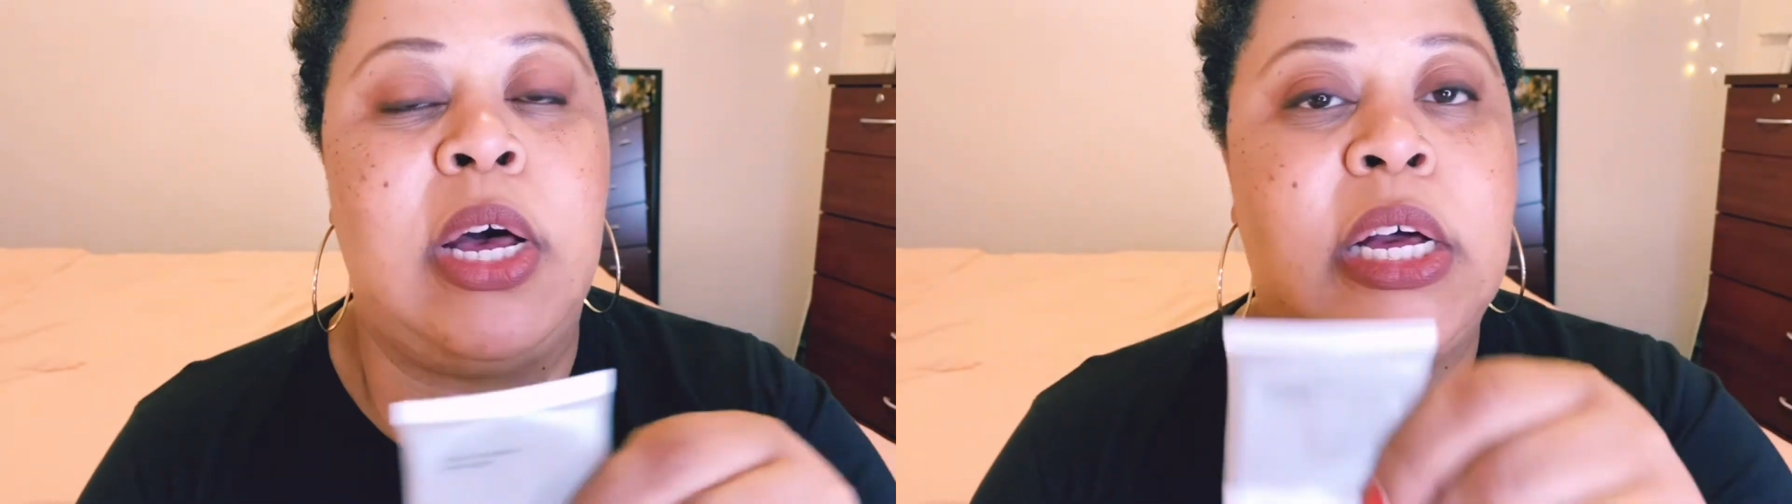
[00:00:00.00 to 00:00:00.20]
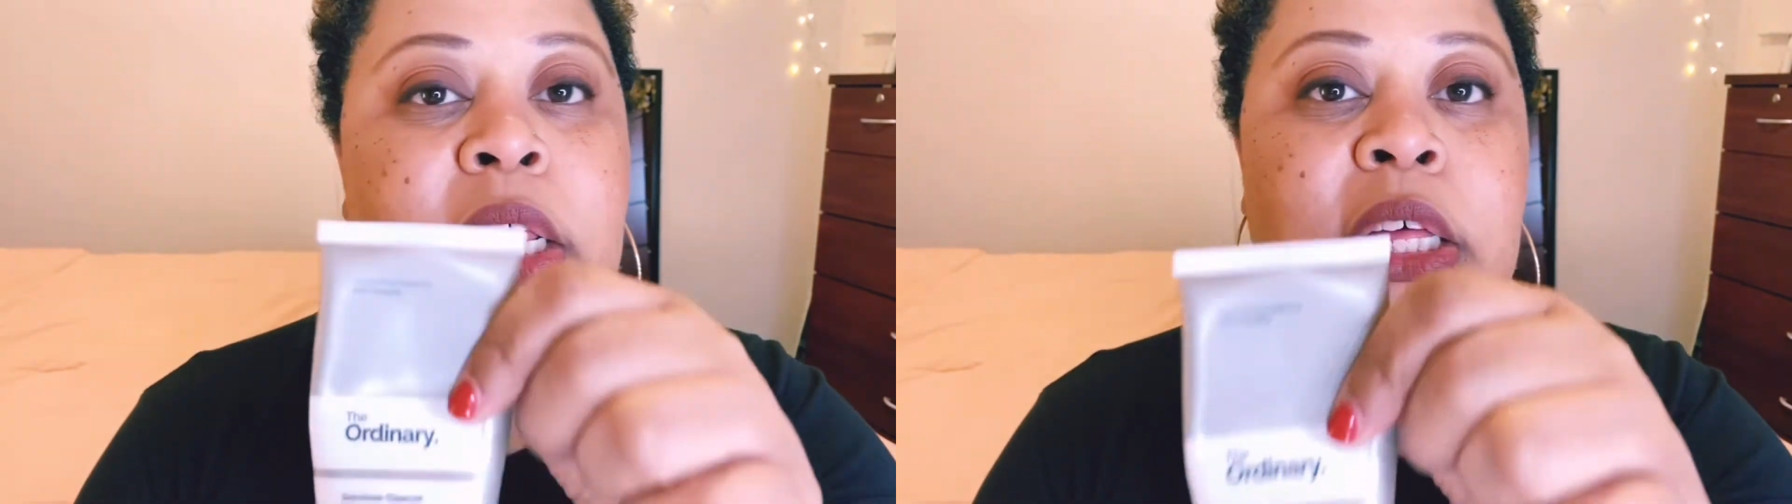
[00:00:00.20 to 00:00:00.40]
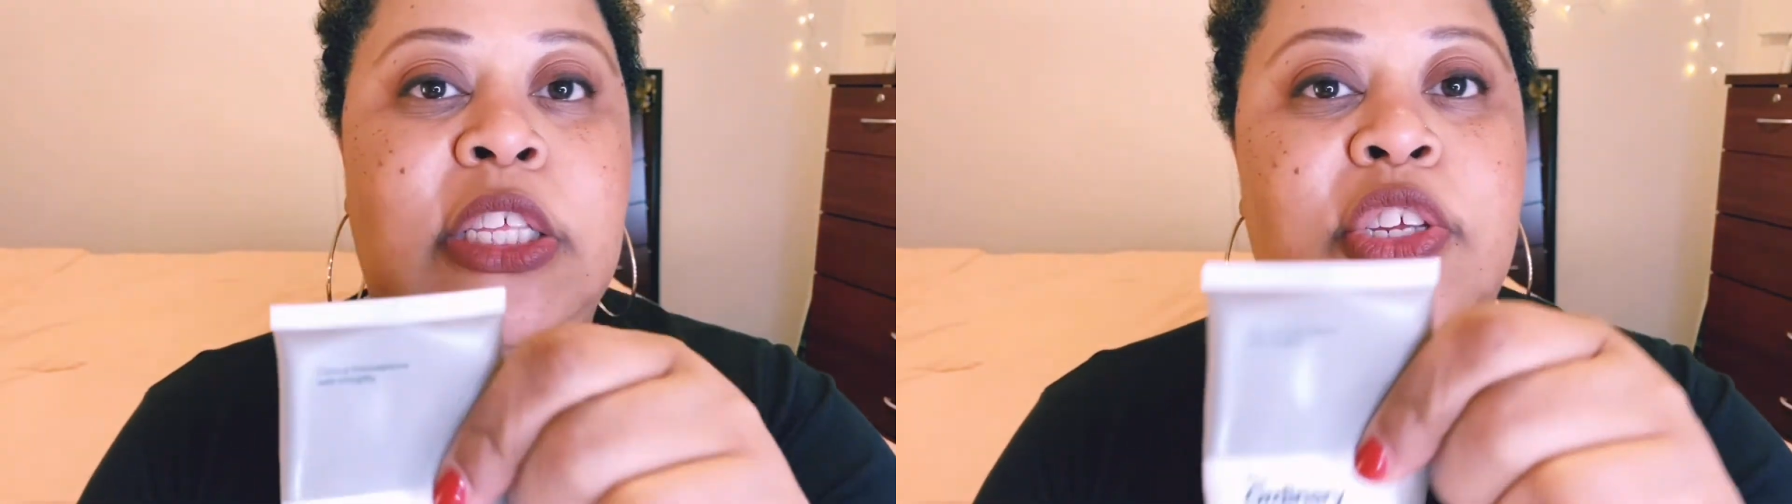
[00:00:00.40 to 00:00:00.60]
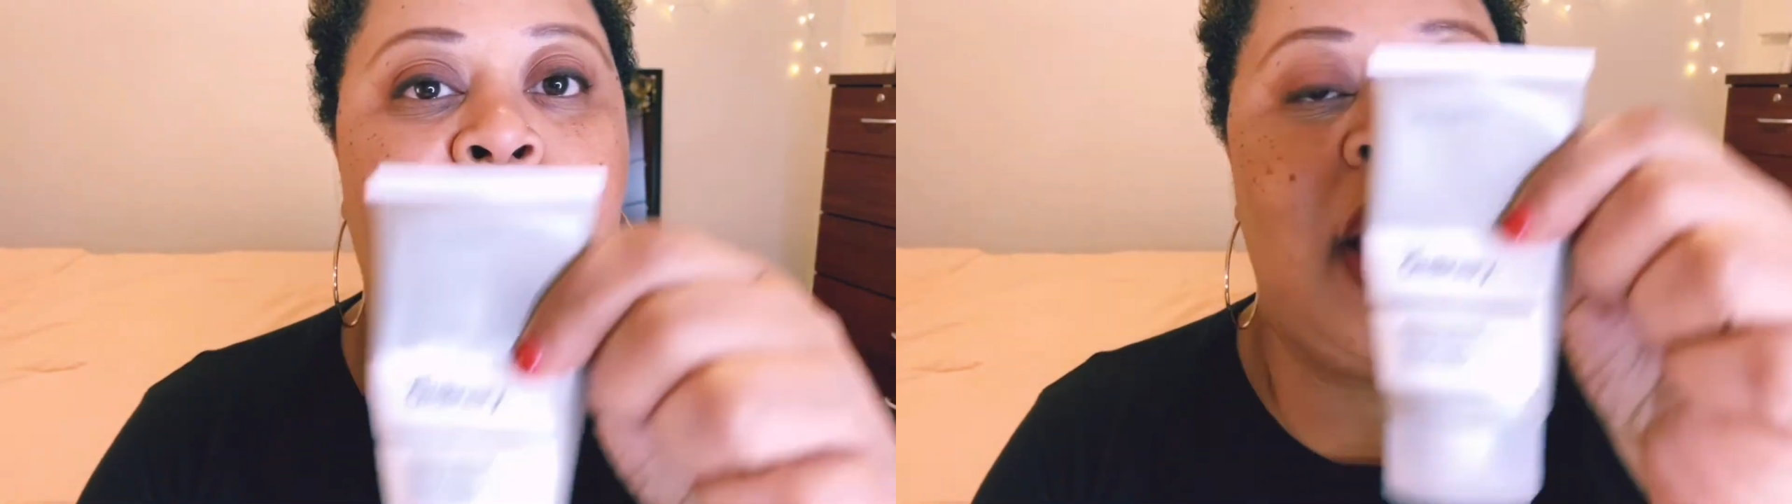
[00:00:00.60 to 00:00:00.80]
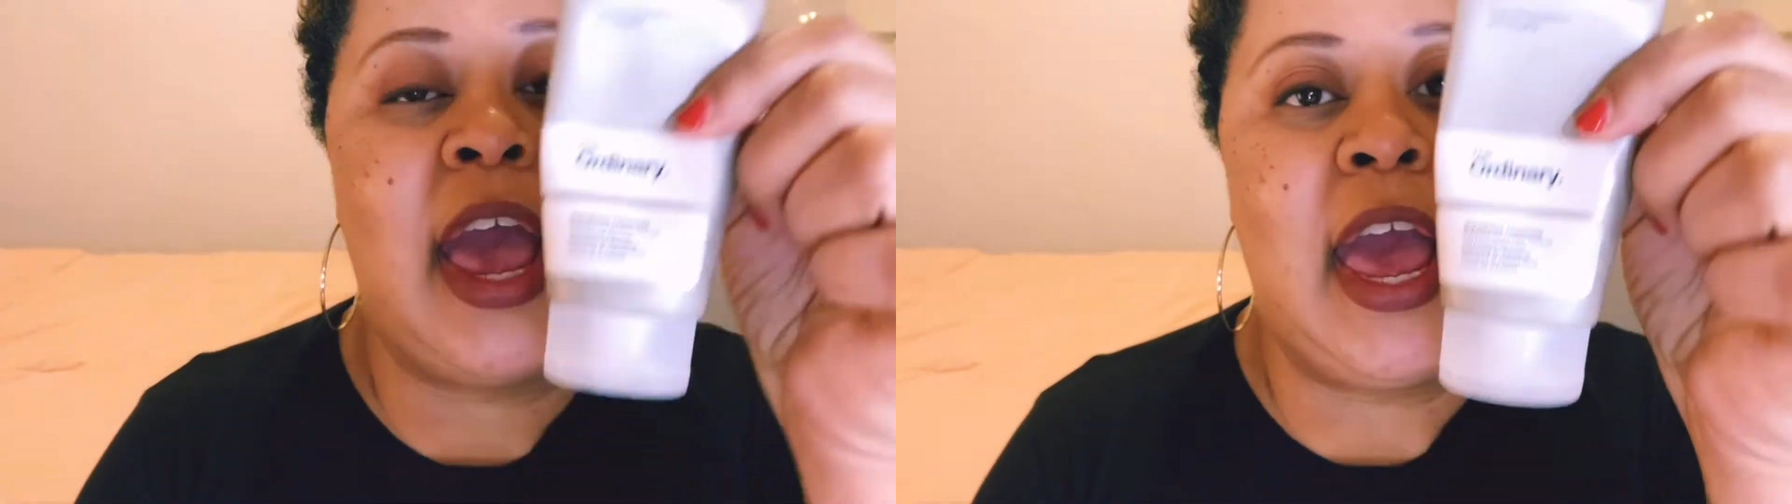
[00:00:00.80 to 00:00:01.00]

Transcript: a cleanser